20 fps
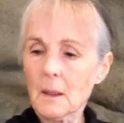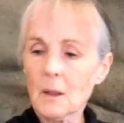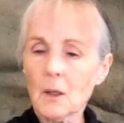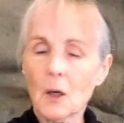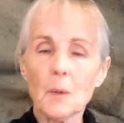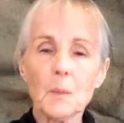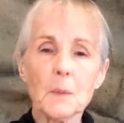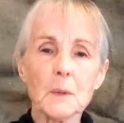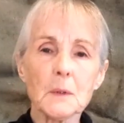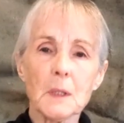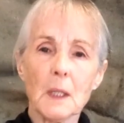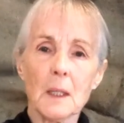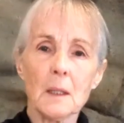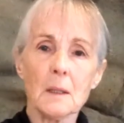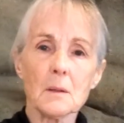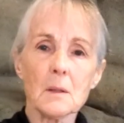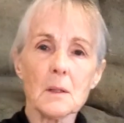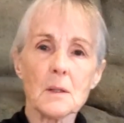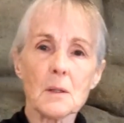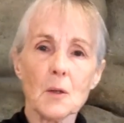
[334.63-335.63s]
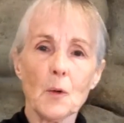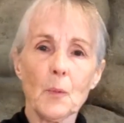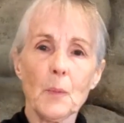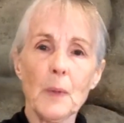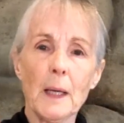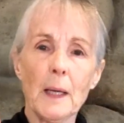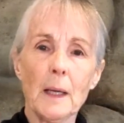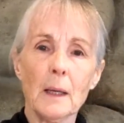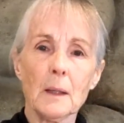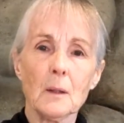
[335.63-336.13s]
carpal tunnel so
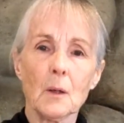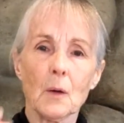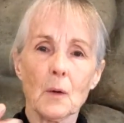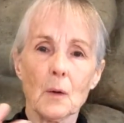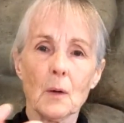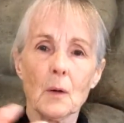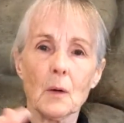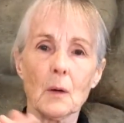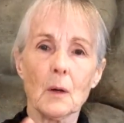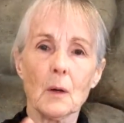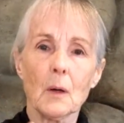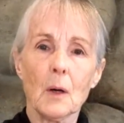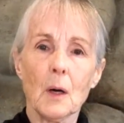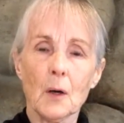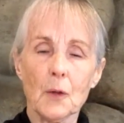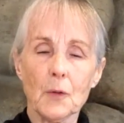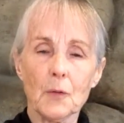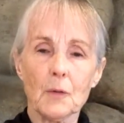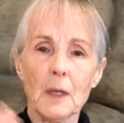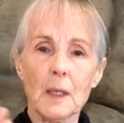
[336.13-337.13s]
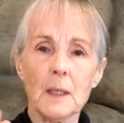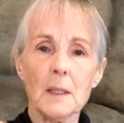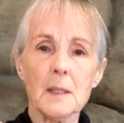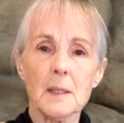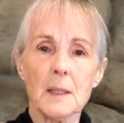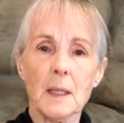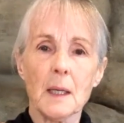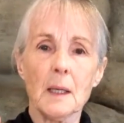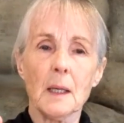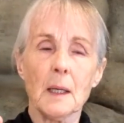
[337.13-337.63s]
bad or arthritis
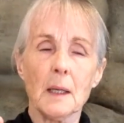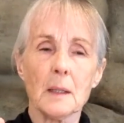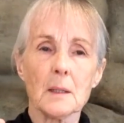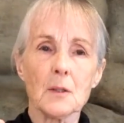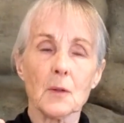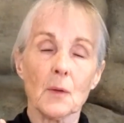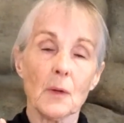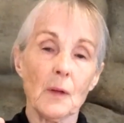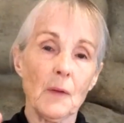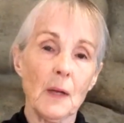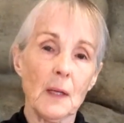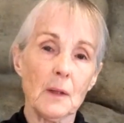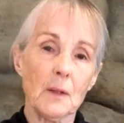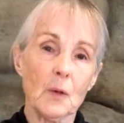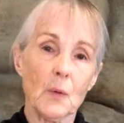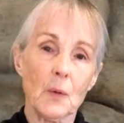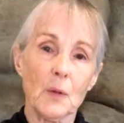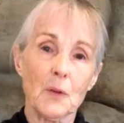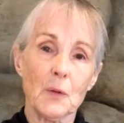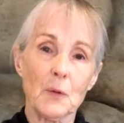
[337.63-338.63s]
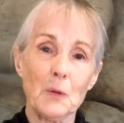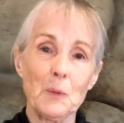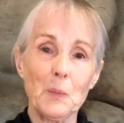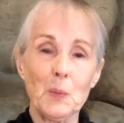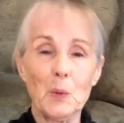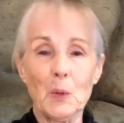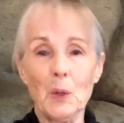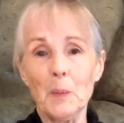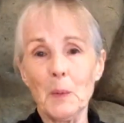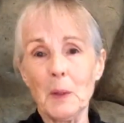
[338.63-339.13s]
setting in, so they've had to quit their
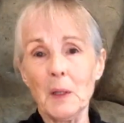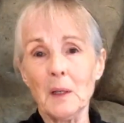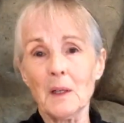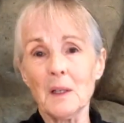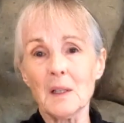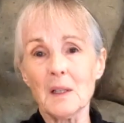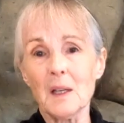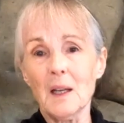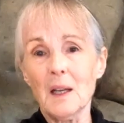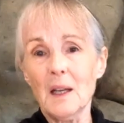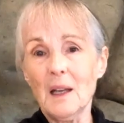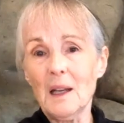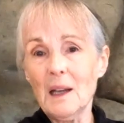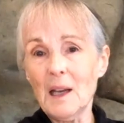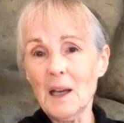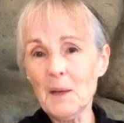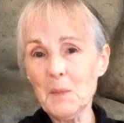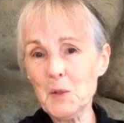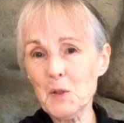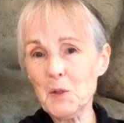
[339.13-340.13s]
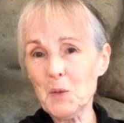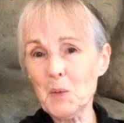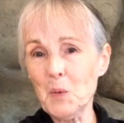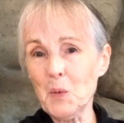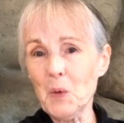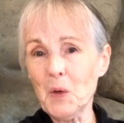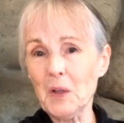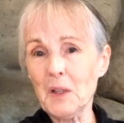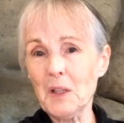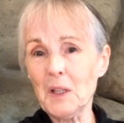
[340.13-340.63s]
employment, and it happens to be
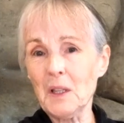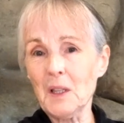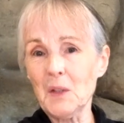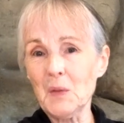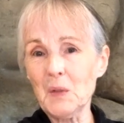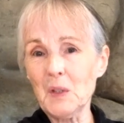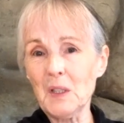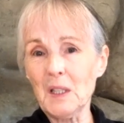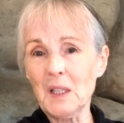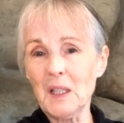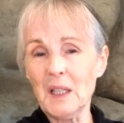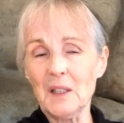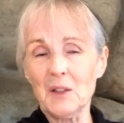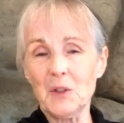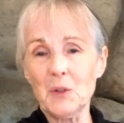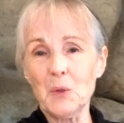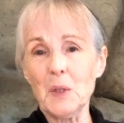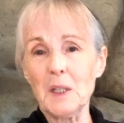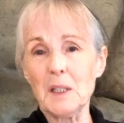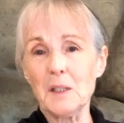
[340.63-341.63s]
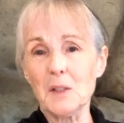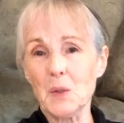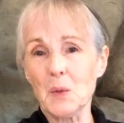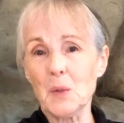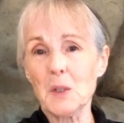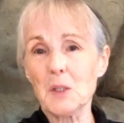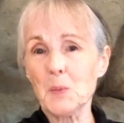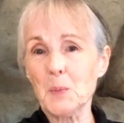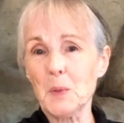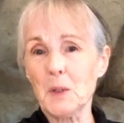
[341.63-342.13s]
work that they really like doing,
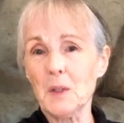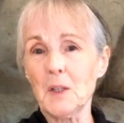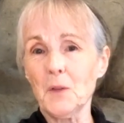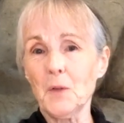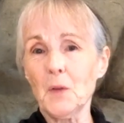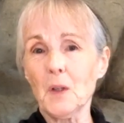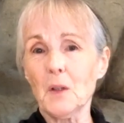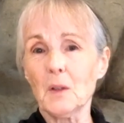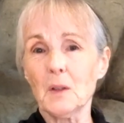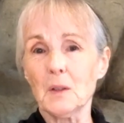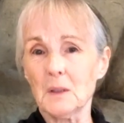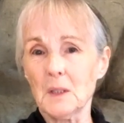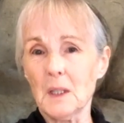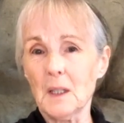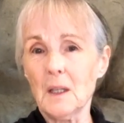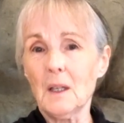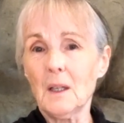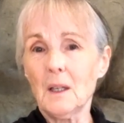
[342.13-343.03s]
so it's been difficult